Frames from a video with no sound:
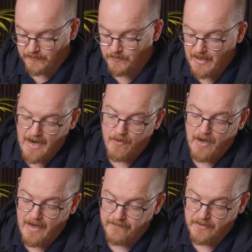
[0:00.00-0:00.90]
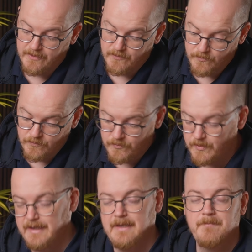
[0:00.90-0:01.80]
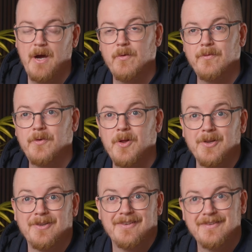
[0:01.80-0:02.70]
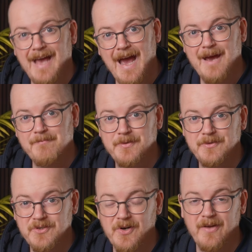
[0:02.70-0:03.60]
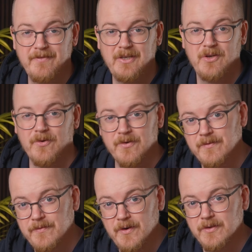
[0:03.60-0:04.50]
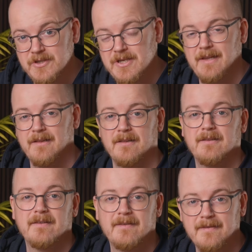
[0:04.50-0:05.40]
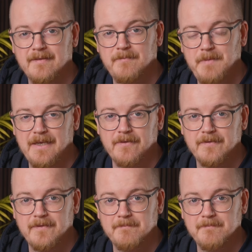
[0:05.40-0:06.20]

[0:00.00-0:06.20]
you now have a really powerful amp driving your front channel speakers.